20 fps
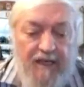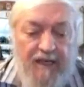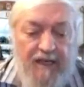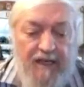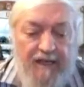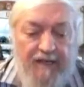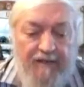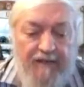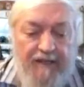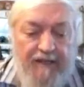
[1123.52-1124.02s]

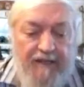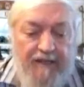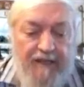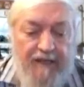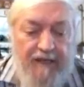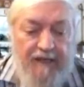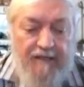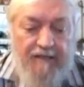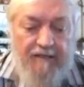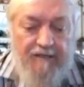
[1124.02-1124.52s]
And then
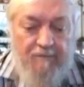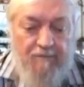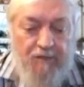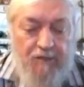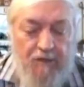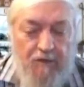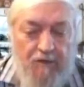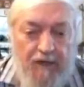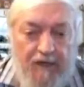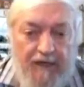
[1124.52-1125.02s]
out of the
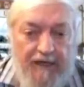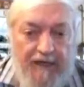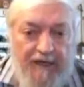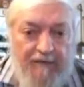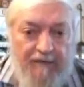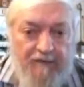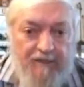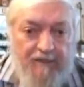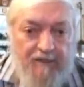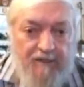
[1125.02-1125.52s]
blue one day, I
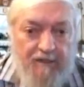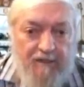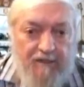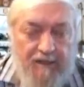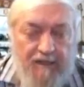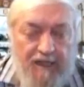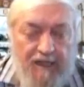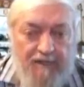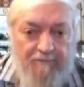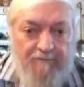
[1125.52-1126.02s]
was told
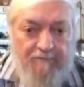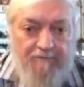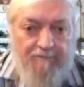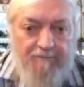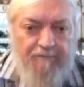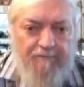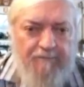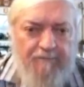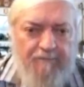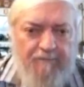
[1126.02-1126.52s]
I'd
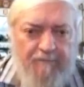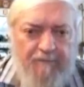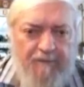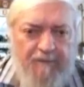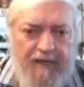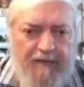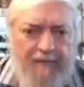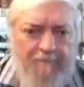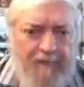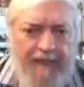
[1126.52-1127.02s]

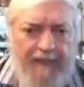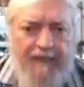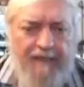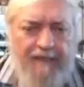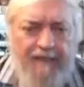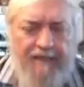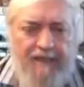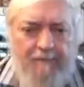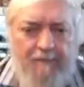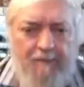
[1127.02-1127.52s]
made it
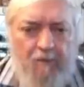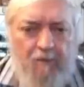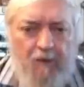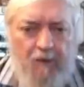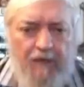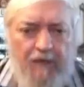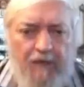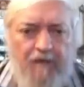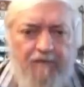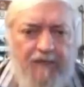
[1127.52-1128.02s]
number
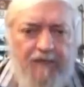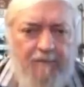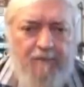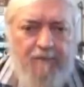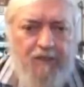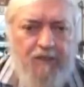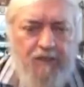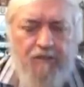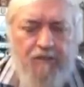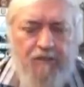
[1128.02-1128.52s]
one of number
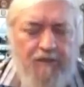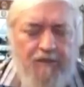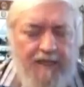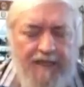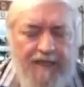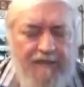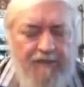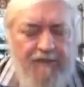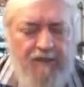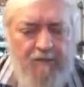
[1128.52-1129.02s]
two, and I
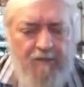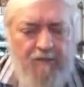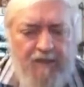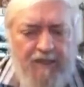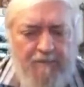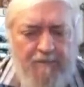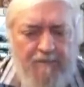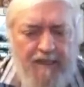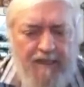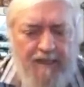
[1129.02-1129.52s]
never knew what
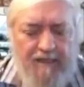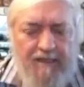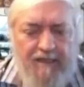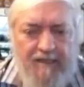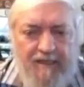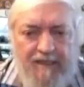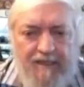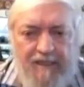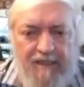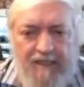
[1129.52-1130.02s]
he meant.
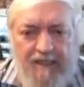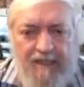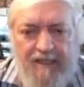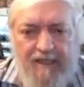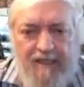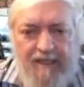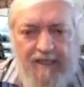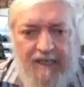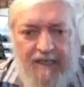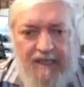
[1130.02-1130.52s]

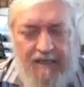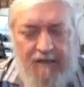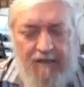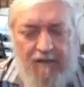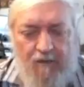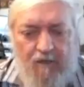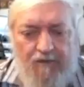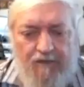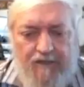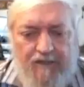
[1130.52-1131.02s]
Until
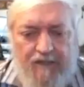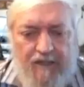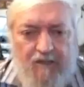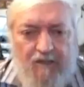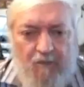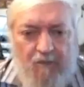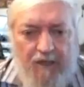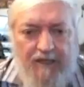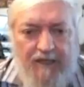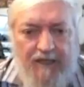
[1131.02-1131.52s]
all of a
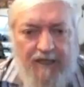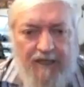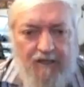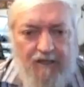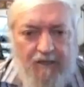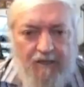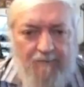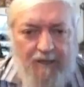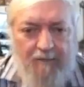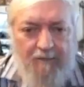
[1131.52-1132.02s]
sudden, one day I
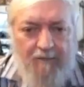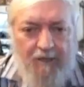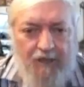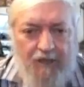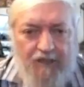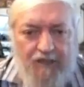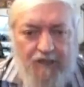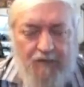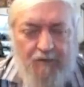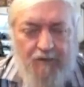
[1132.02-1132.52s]
got my
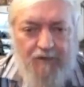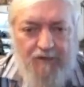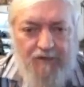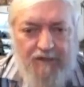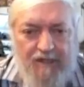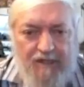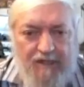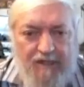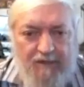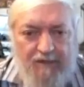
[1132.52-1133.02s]
marching orders,
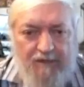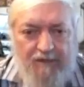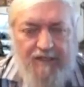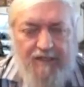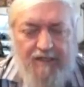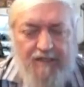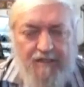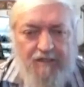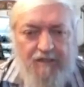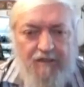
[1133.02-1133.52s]
and I got
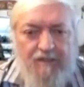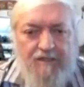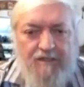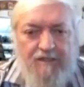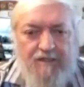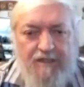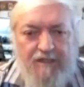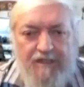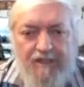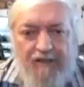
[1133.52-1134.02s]
sent
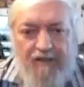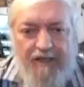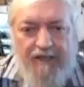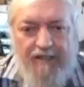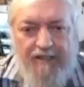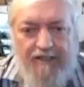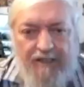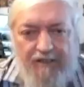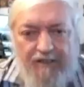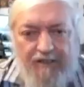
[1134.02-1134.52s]
across under
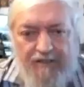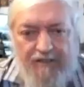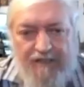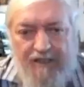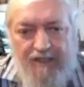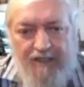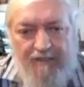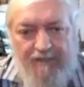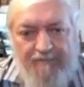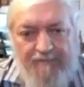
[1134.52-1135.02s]
great
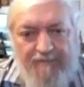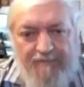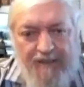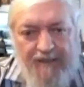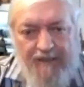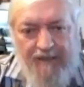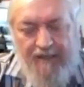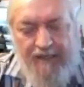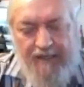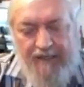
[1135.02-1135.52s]
secrecy,
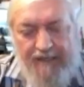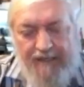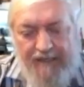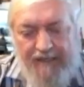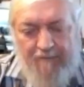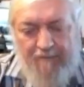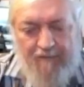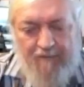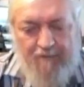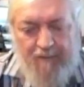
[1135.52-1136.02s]
and a
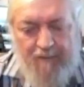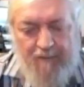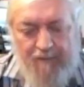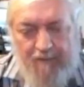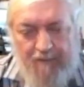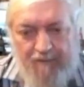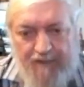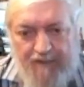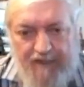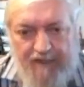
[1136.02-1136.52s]
number of people
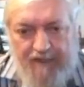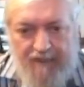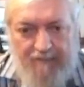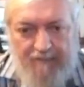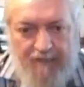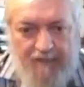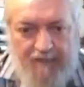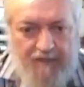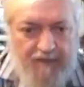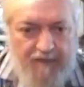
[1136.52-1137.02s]
had preceded
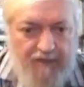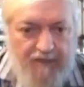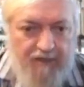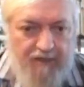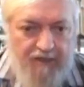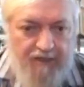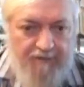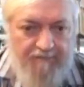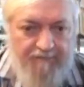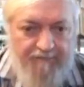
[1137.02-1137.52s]
me to
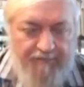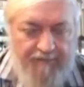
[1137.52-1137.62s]
Israel.